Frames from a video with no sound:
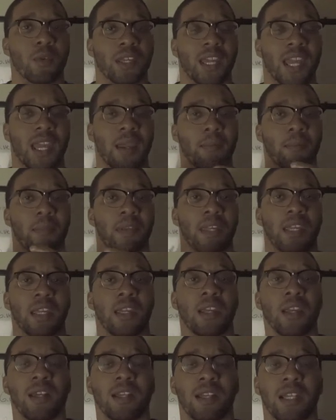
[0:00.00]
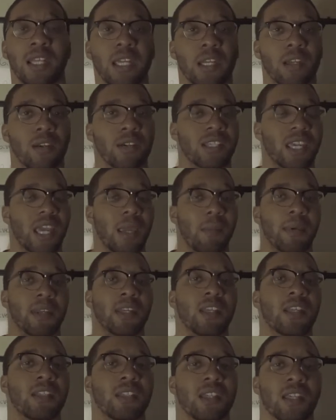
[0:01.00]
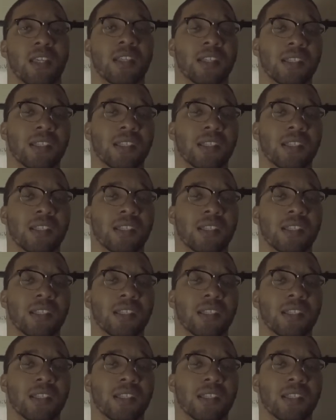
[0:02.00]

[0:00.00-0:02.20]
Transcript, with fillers: can't be leaders, can't be these things,